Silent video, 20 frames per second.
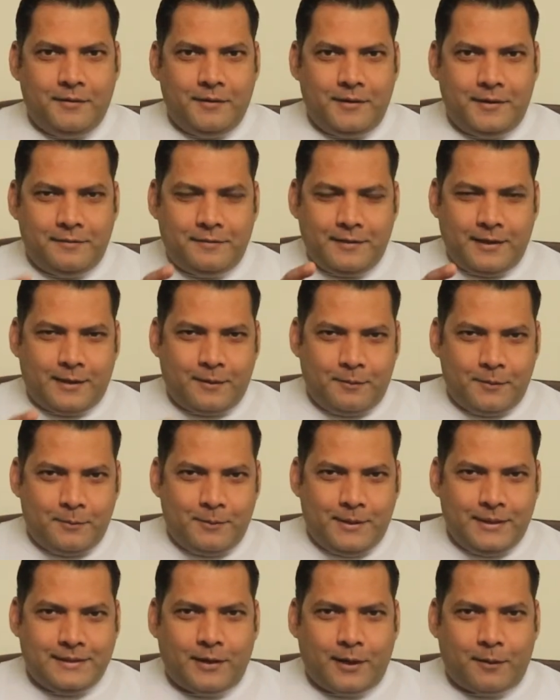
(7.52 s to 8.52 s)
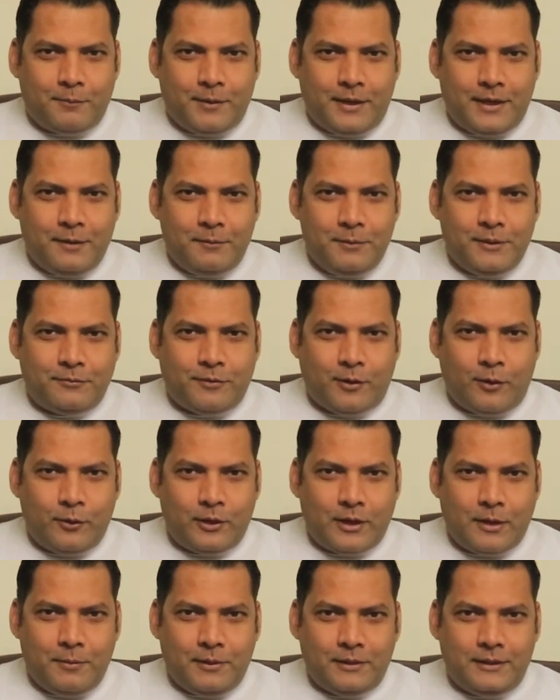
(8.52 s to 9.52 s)
viewers, welcome to my channel. My name is
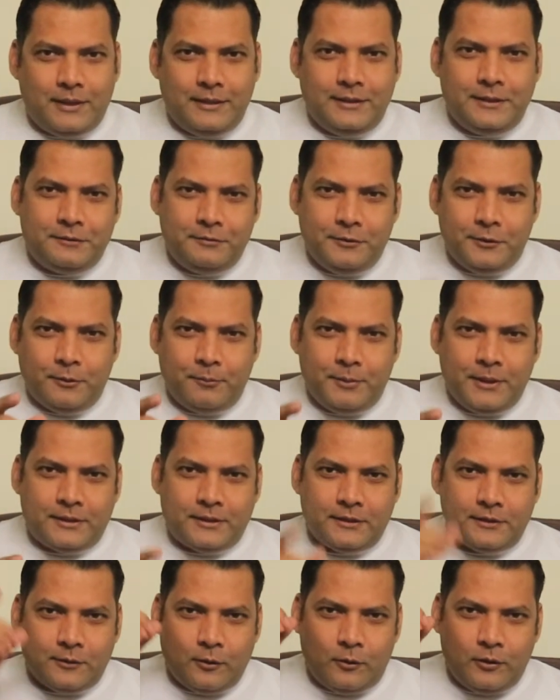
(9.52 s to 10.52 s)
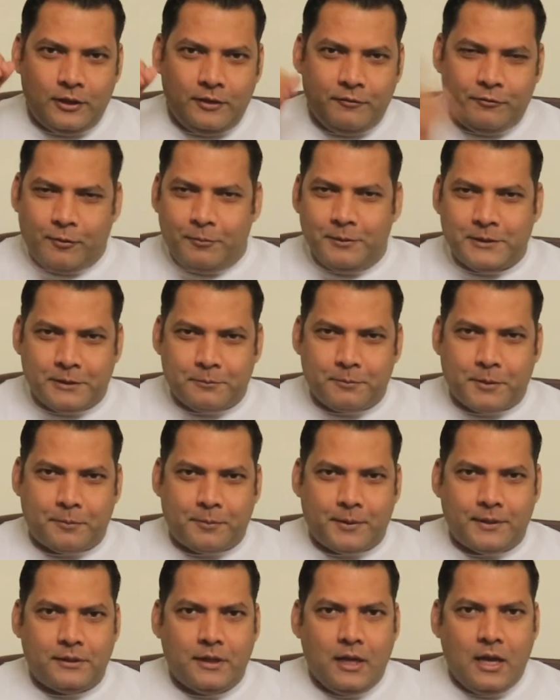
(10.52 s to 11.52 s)
Farooq Ahmed and this video basis only information
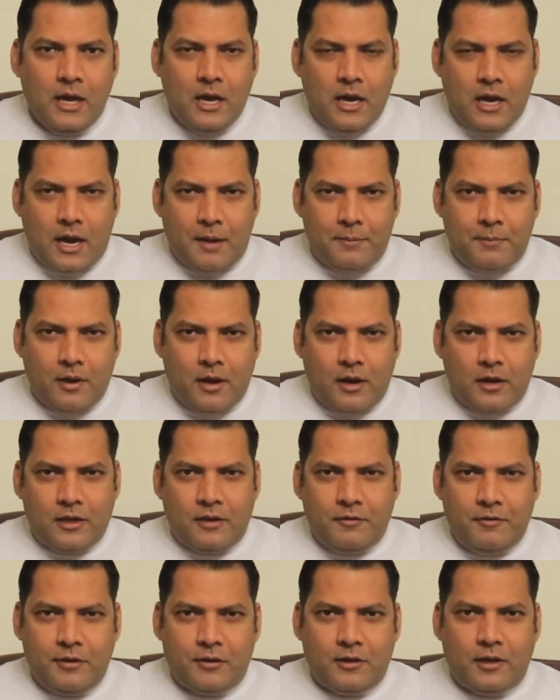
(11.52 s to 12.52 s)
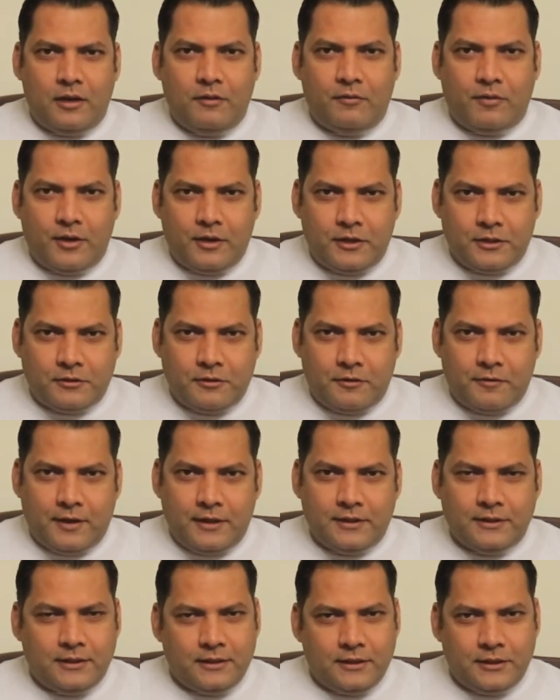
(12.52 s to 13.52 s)
purpose. I am not giving you any financial
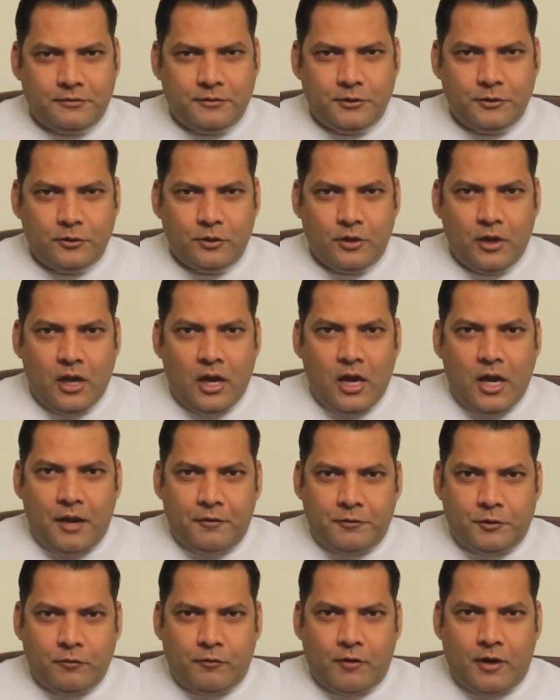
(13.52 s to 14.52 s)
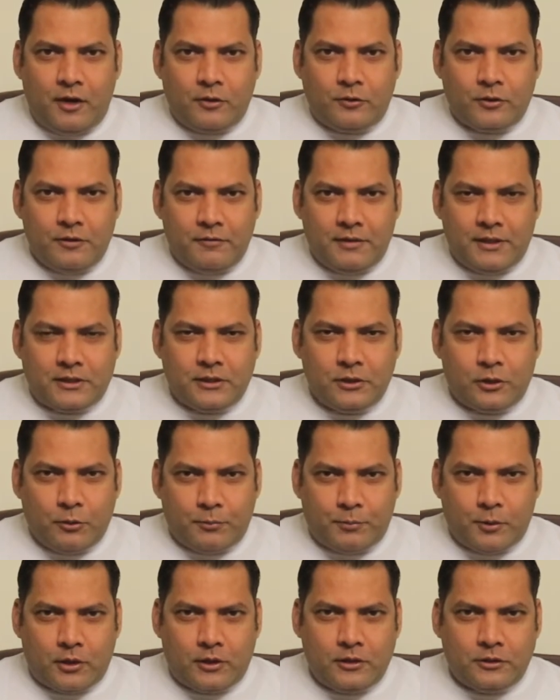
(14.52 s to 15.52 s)
advice in this video. If you want to invest in
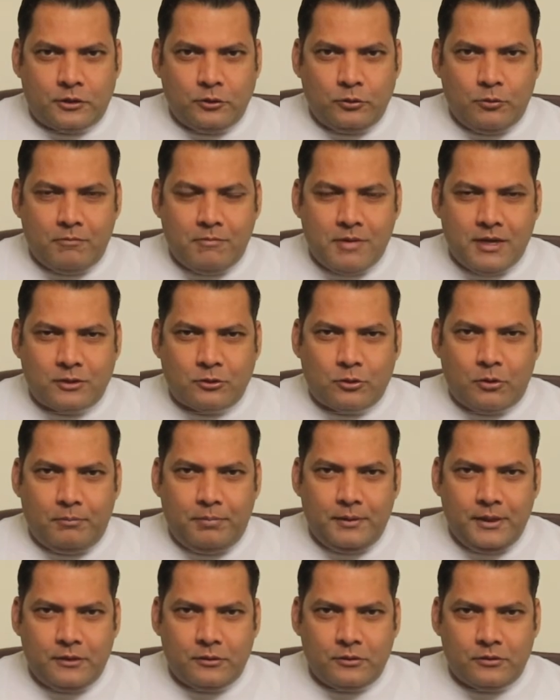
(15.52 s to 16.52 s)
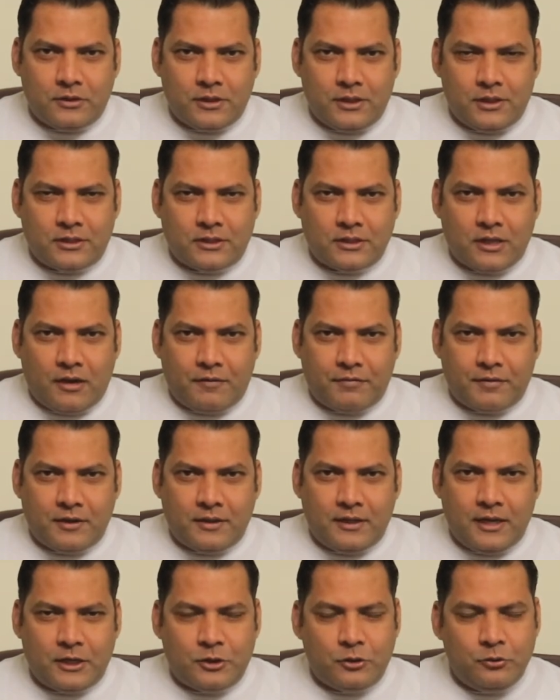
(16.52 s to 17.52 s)
cryptocurrency, you must complete research. After
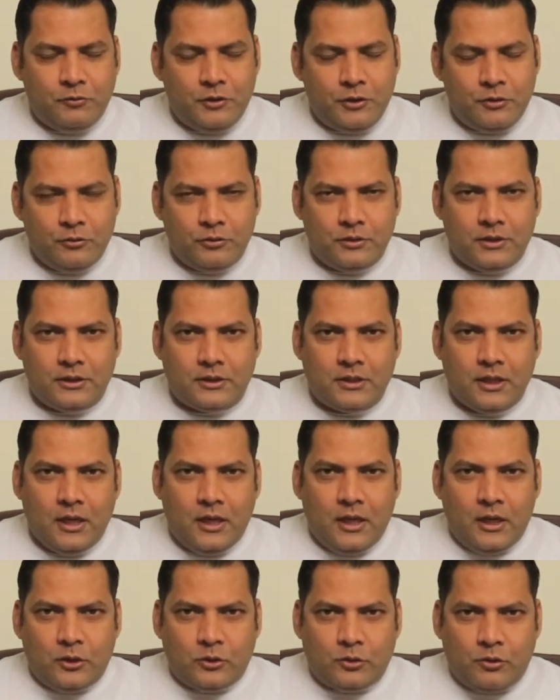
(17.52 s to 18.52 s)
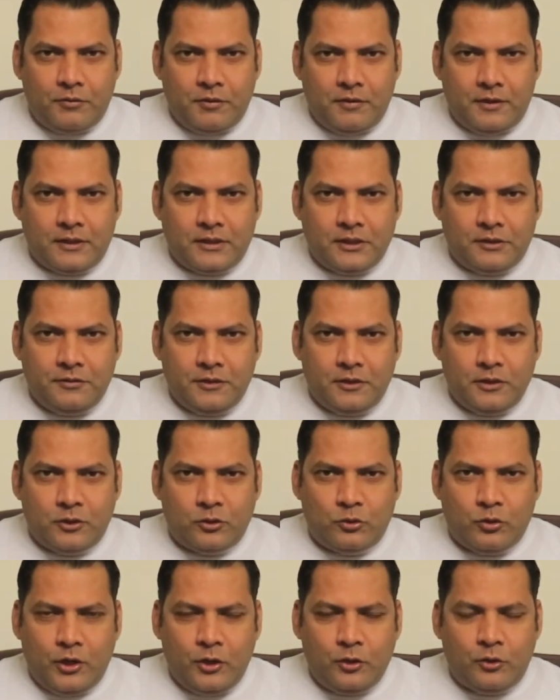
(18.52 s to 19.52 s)
that, you will do this. So viewers, this video
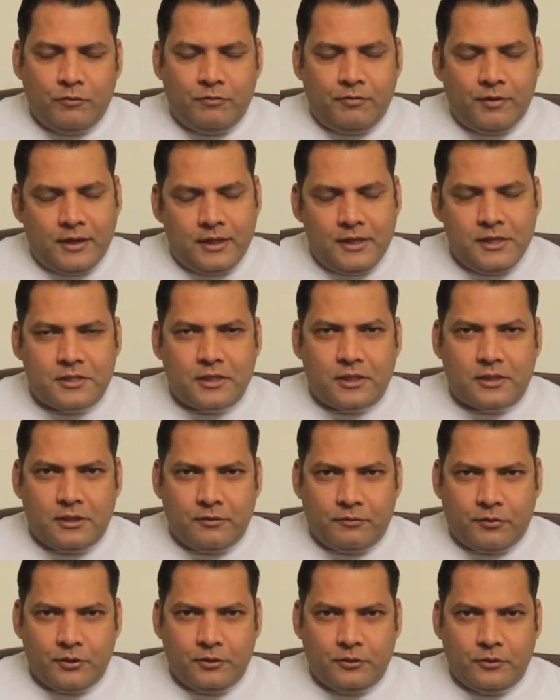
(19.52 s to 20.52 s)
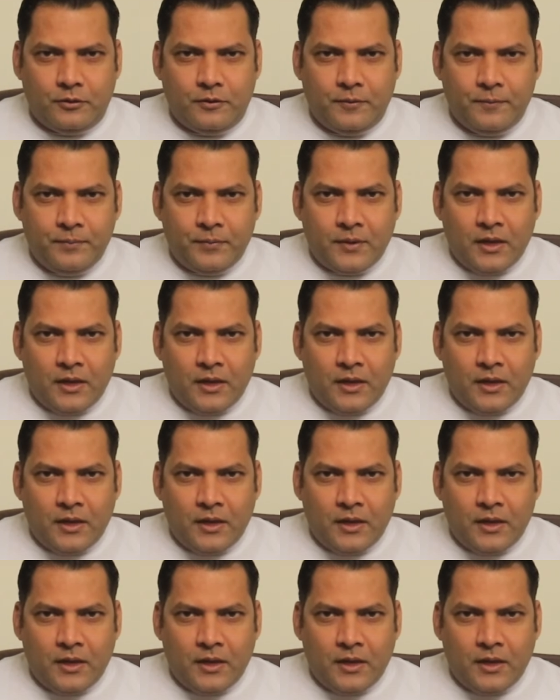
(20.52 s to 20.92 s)
is going to very interesting for you.